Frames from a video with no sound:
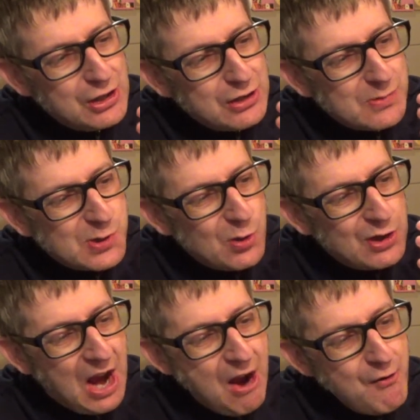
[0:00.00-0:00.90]
some sort of
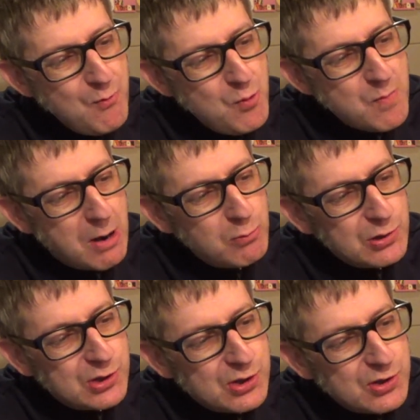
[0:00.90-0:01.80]
caramel
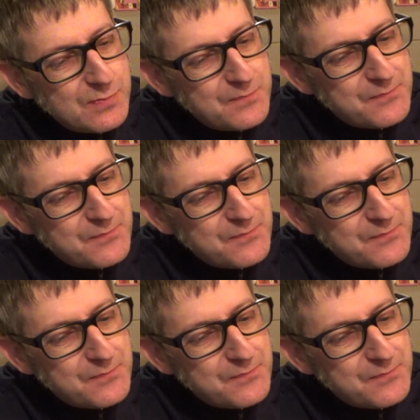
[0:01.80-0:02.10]
malts,